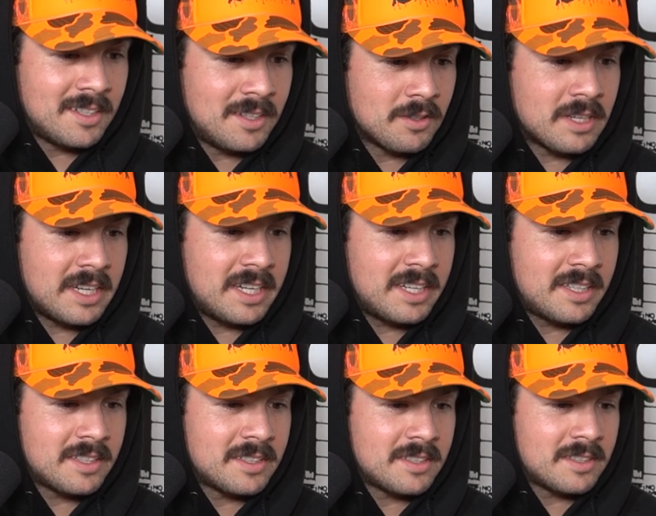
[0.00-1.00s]
Okay.
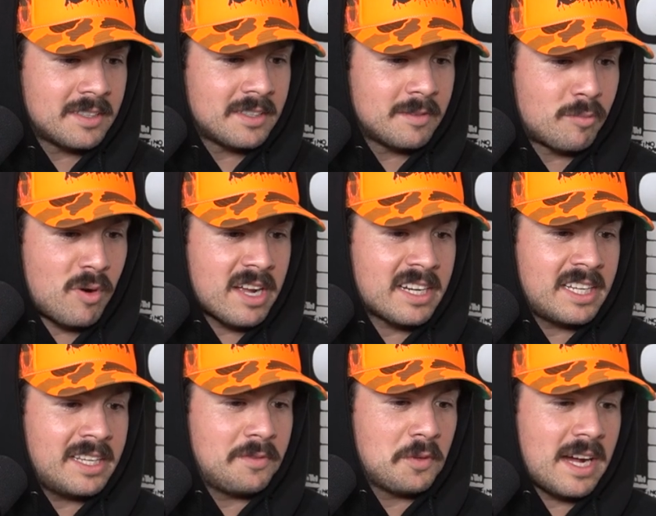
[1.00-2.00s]

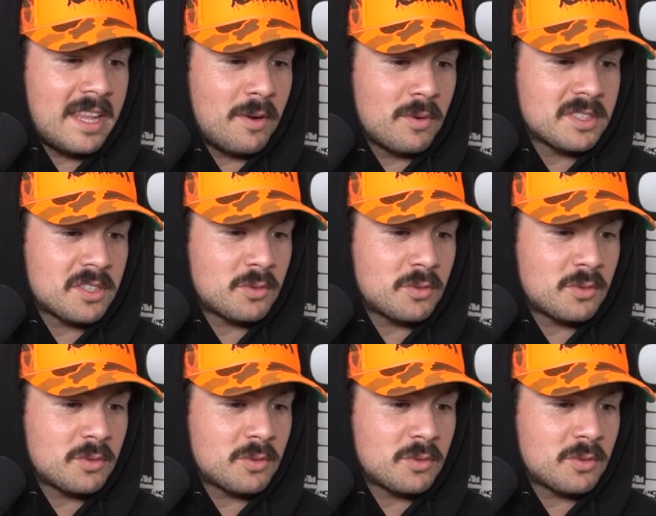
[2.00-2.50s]
Pregnant evil guy that wears the